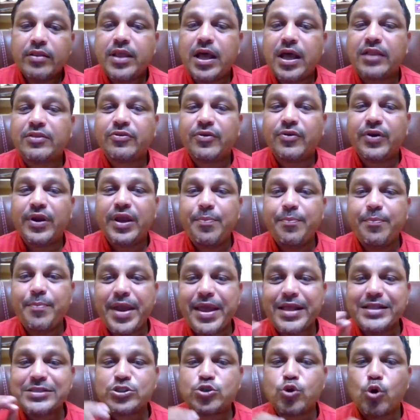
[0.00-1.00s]
There are three
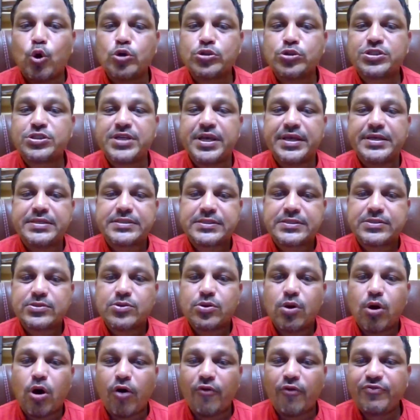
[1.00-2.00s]
main
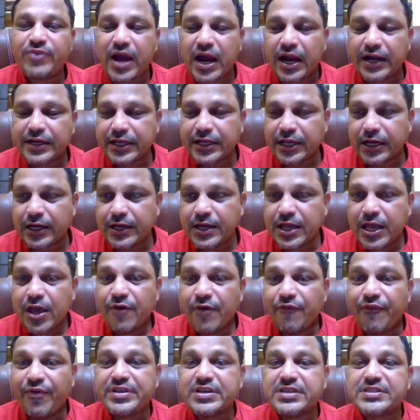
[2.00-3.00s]
sources of data
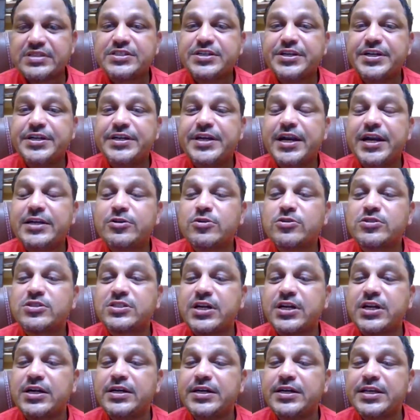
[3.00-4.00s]
which is needed to
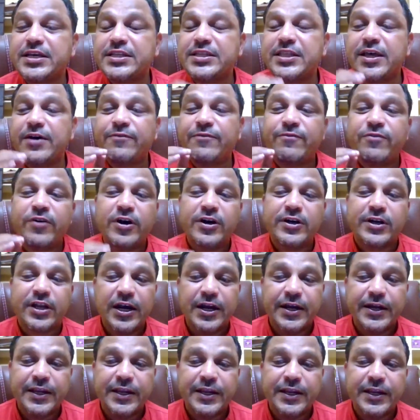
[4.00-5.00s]
study the
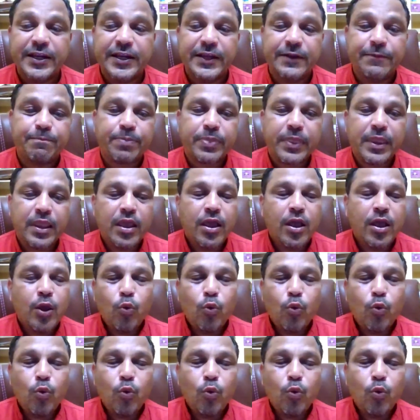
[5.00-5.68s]
fertility.